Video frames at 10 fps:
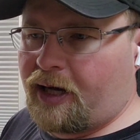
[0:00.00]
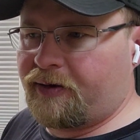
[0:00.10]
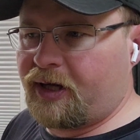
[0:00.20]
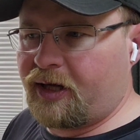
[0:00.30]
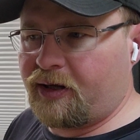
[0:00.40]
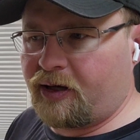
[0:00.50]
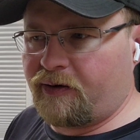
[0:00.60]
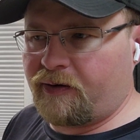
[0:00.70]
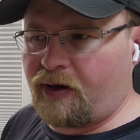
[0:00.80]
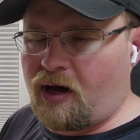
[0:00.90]
and
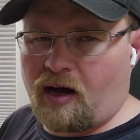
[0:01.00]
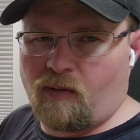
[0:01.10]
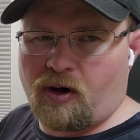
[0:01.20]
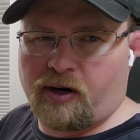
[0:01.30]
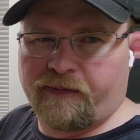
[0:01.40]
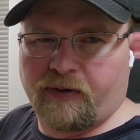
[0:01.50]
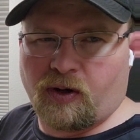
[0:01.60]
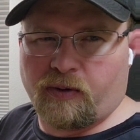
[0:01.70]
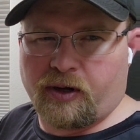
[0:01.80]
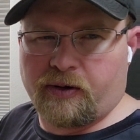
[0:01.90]
then the hot water
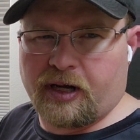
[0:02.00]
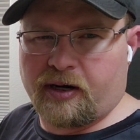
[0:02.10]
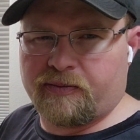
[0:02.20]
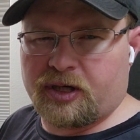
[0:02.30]
flow would go down.